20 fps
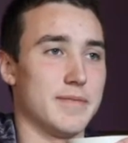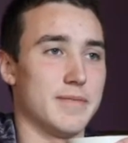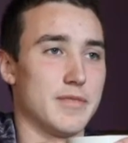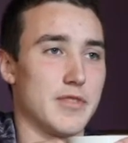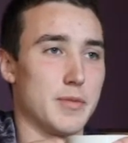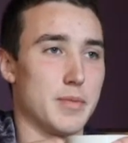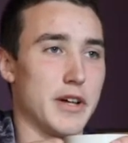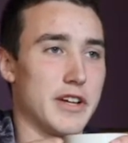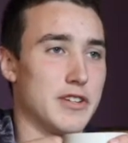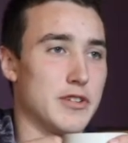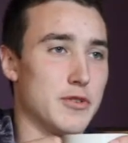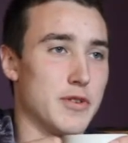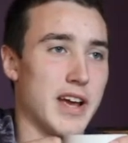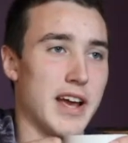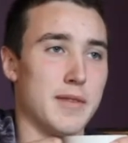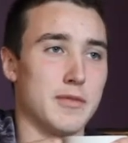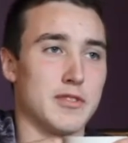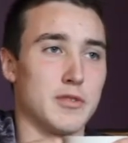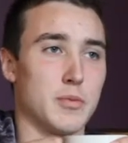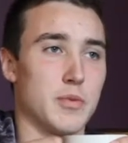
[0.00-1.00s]
You play 2
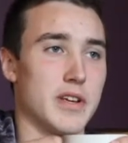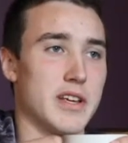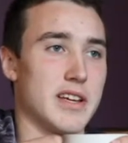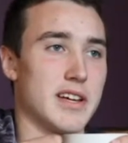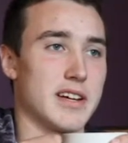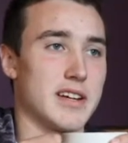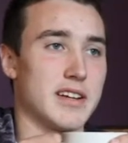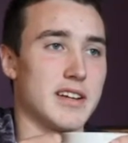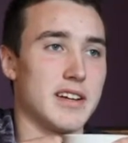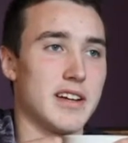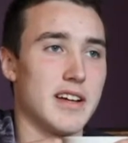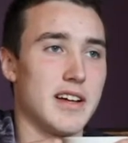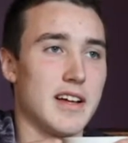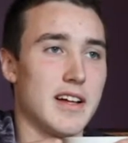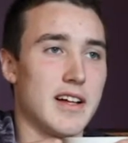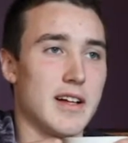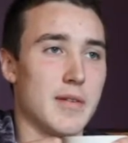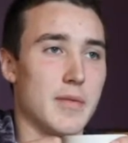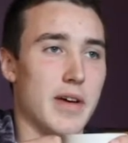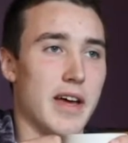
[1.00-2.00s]
games a week,
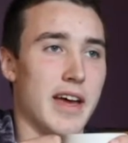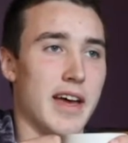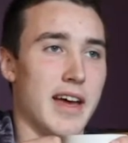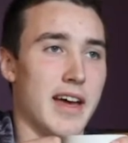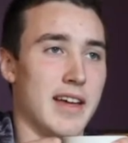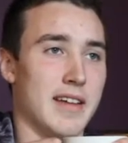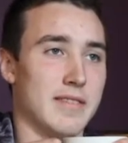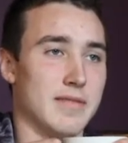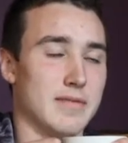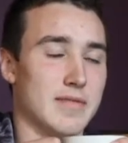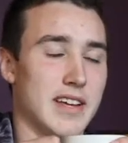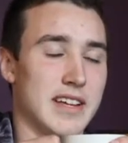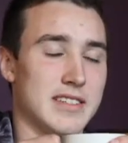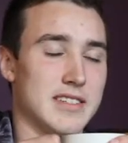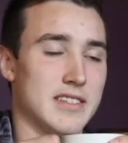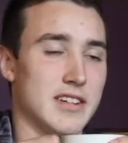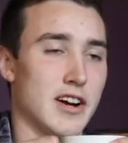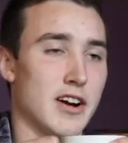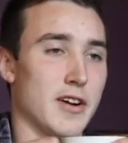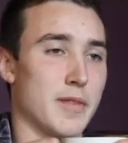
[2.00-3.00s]
and
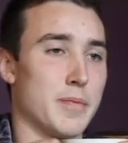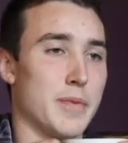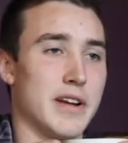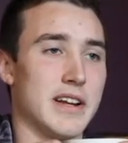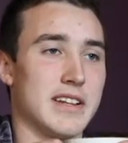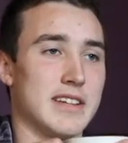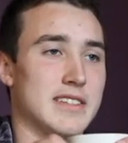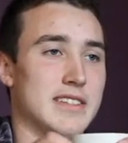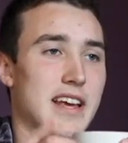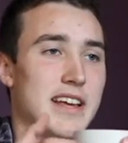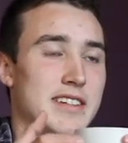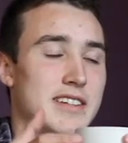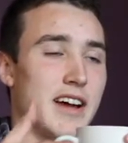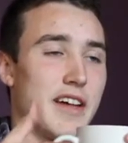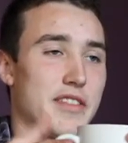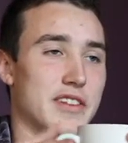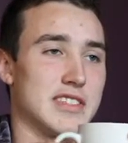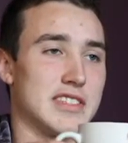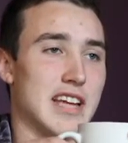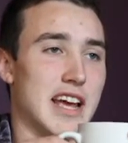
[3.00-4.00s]
it's dark, but it's
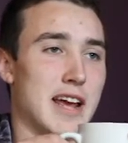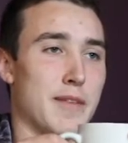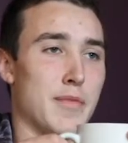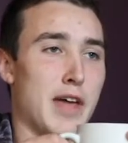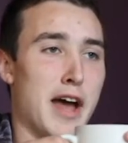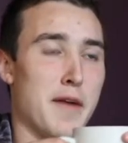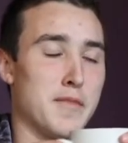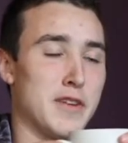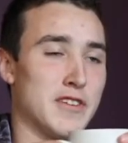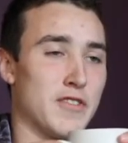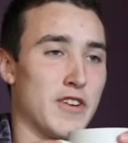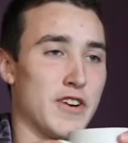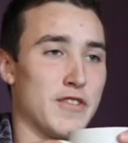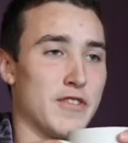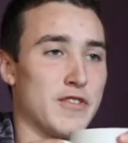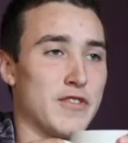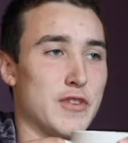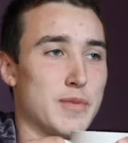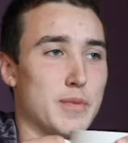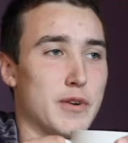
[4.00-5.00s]
not the same. The atmosphere
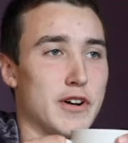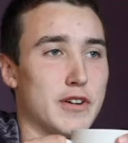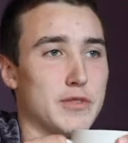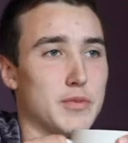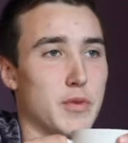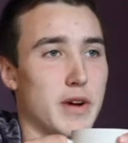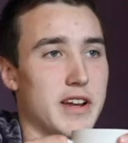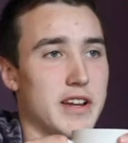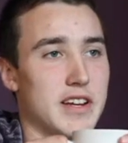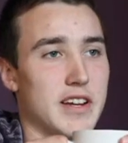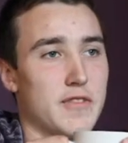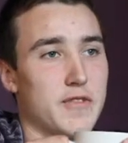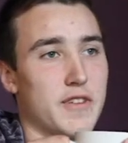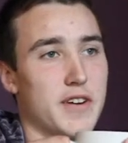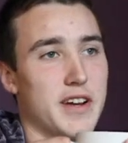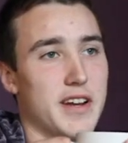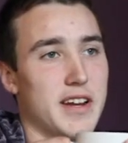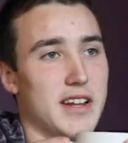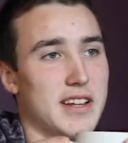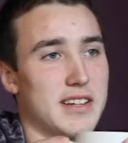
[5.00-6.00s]
for football is way
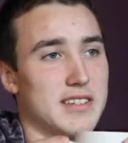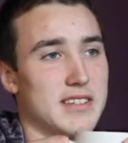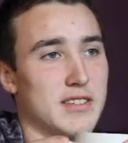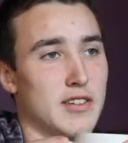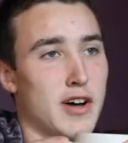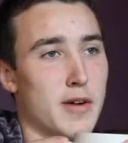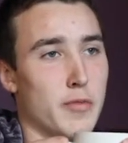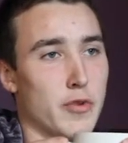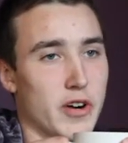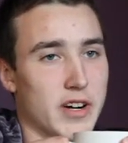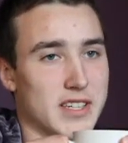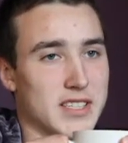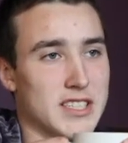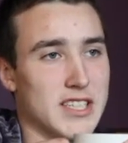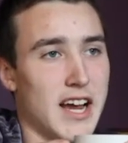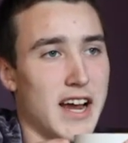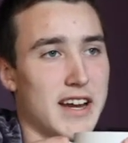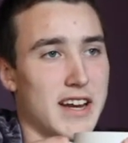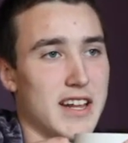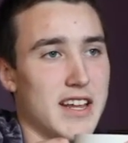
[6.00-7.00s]
different. It's a lot more
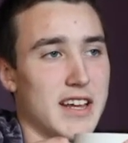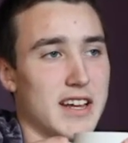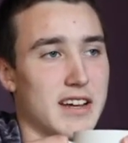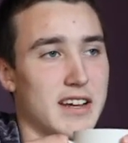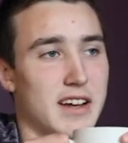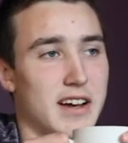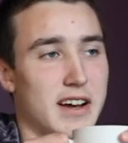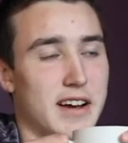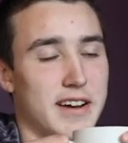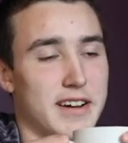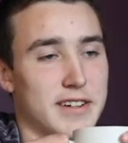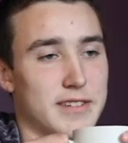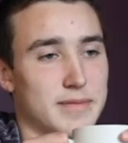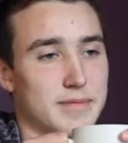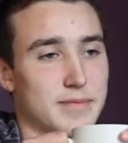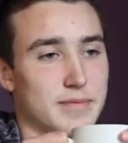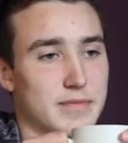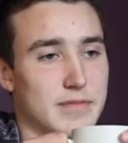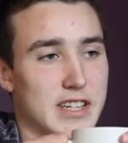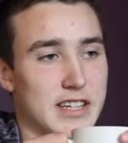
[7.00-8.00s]
exciting.
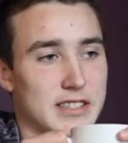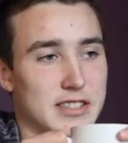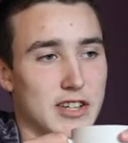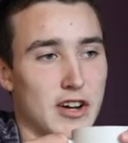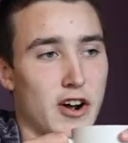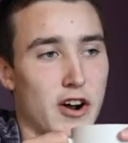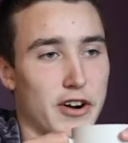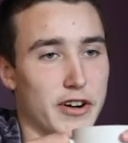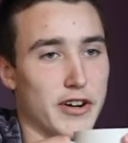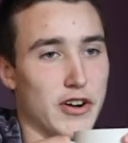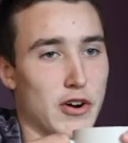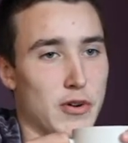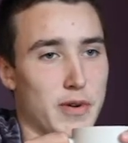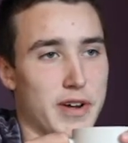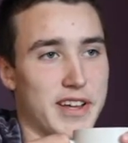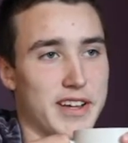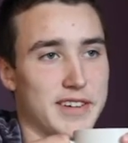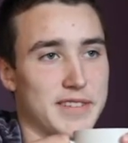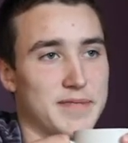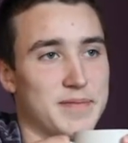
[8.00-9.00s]
Gets the heart
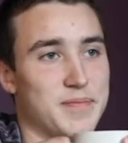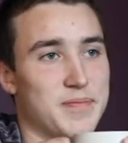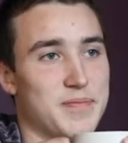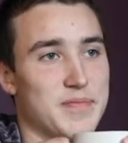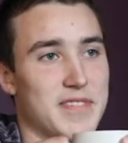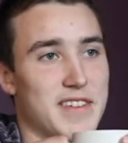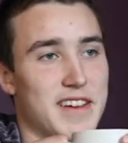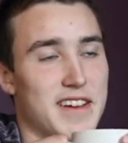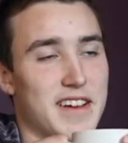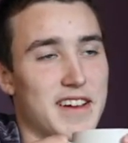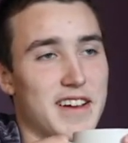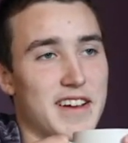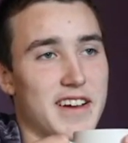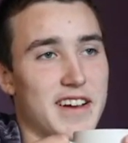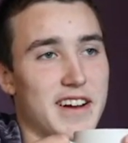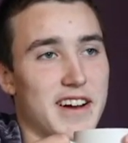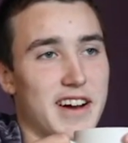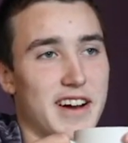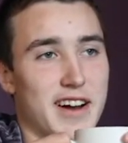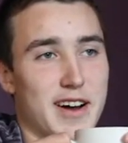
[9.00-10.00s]
going,
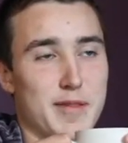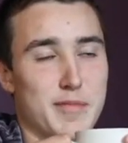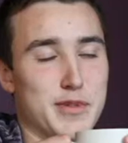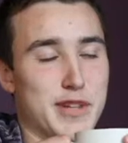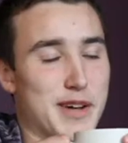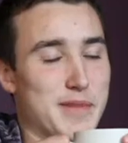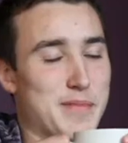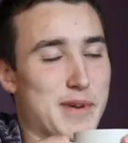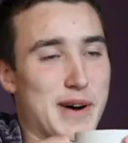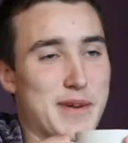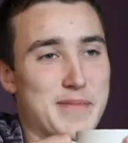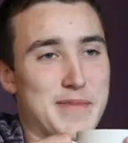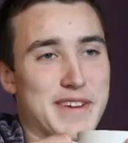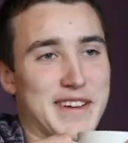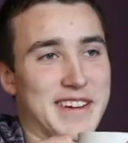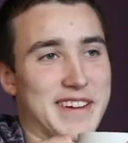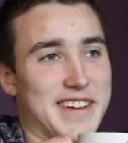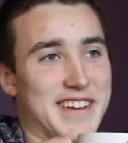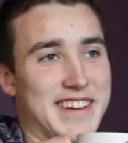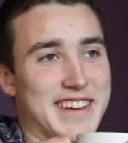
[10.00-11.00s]
blood
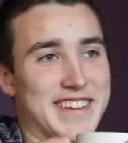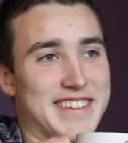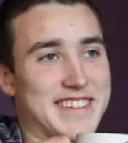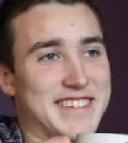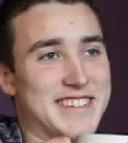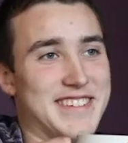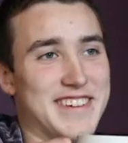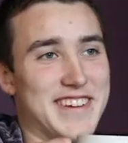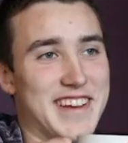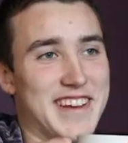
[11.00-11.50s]
pumping. It's